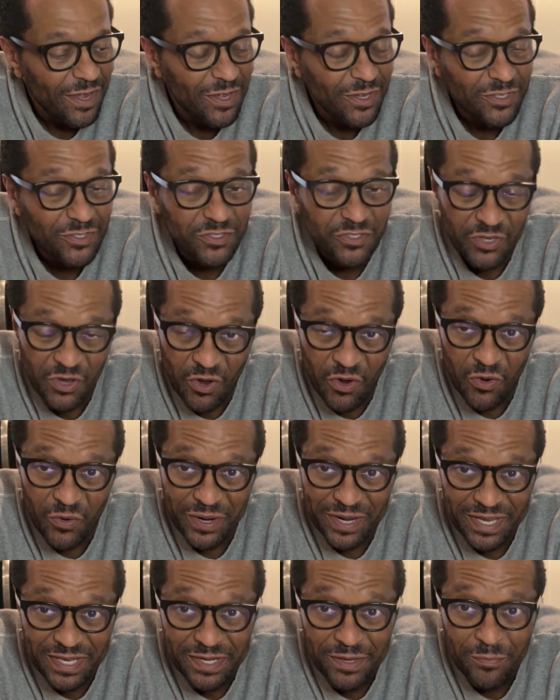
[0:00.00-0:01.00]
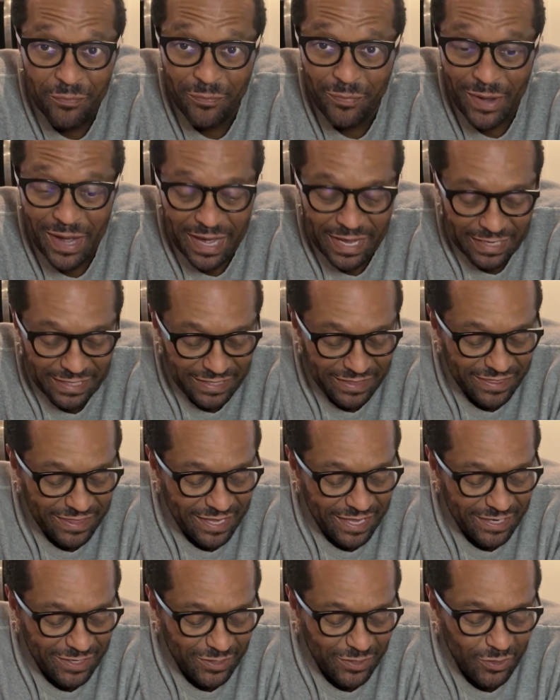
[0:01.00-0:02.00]
So anybody
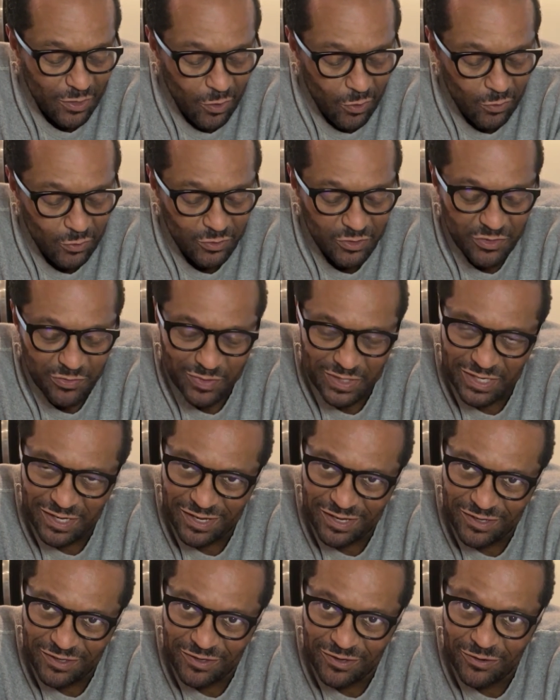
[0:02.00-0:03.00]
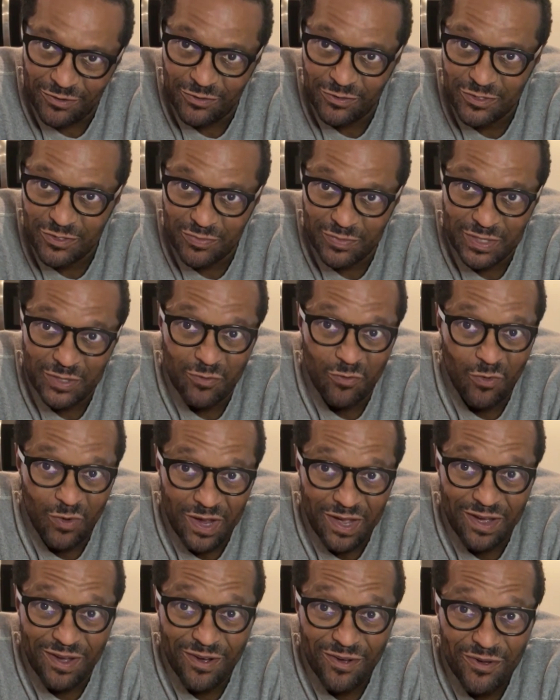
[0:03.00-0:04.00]
that knows me and knows me
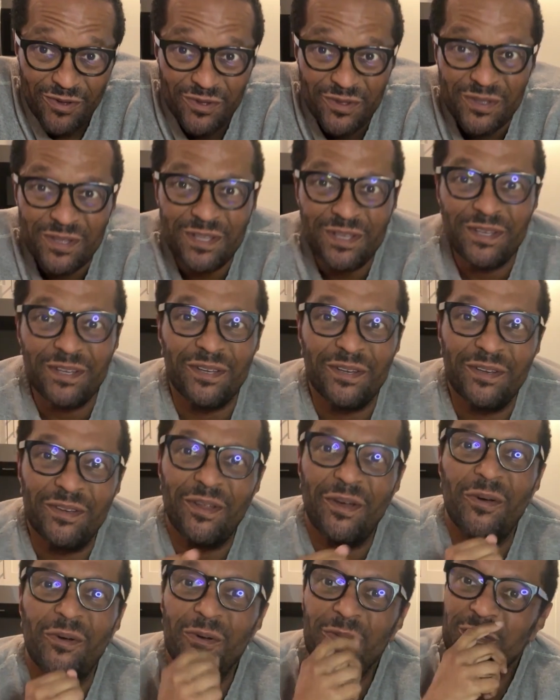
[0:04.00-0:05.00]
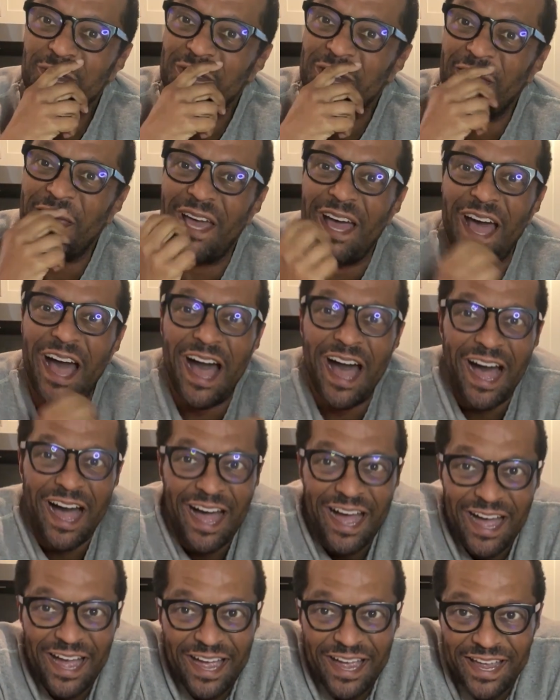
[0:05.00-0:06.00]
well knows that
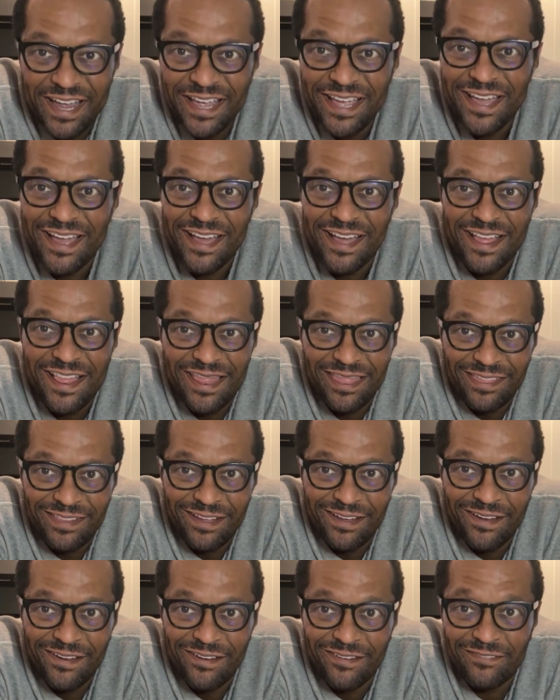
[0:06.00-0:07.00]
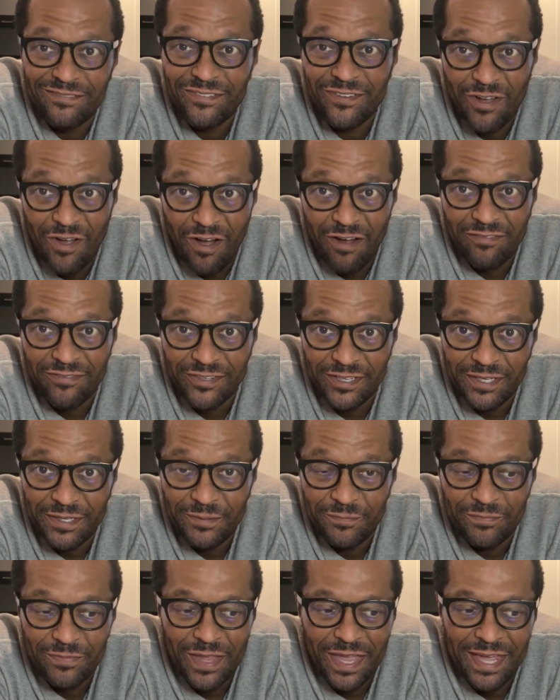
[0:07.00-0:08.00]
I love coffee
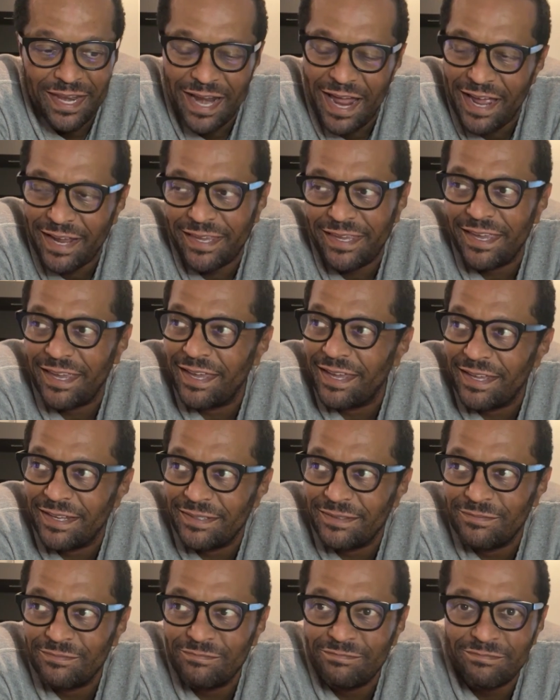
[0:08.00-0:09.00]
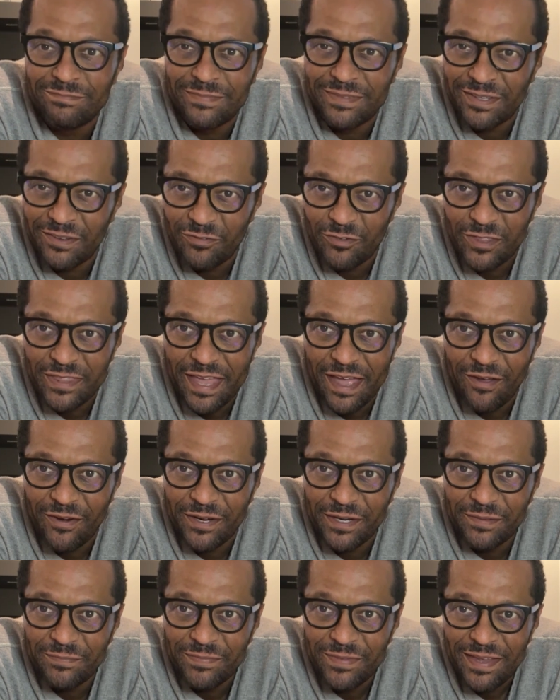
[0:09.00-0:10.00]
and I can't live without
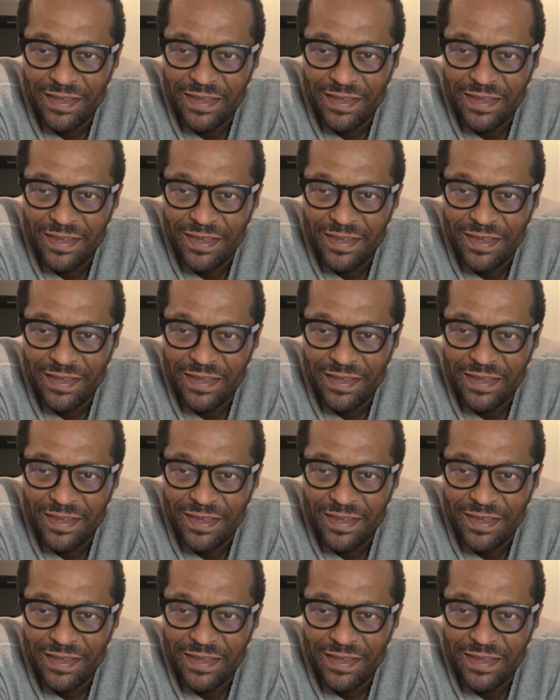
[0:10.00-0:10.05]
it.